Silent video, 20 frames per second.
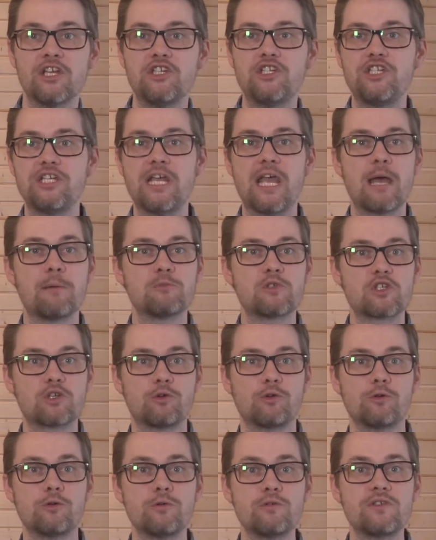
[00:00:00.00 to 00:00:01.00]
GM's
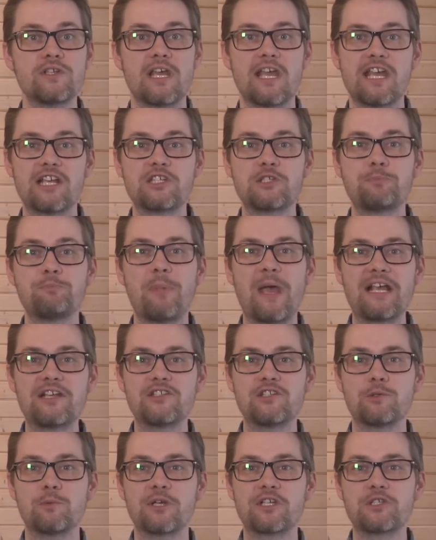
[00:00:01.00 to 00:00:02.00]
Cruise
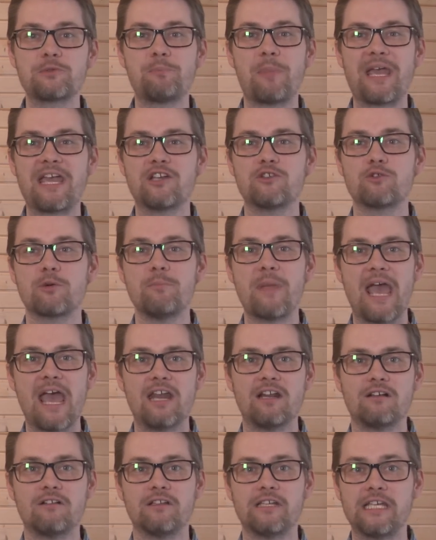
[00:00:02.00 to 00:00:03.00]
expects to expand
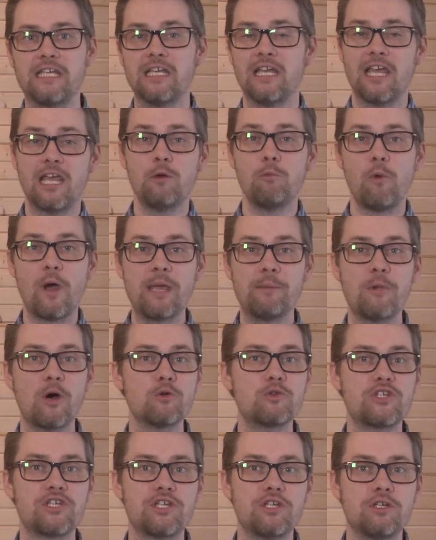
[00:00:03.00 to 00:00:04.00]
dramatically, and
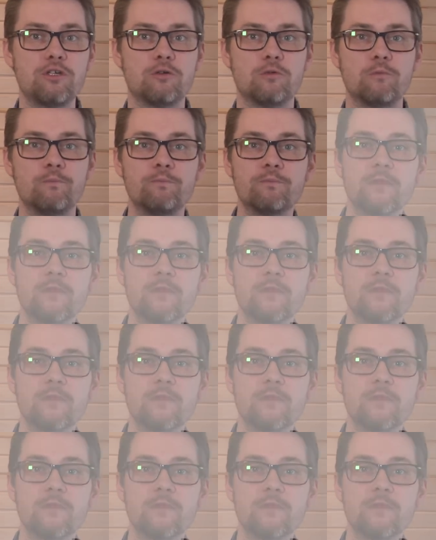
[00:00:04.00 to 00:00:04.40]
Waymo too.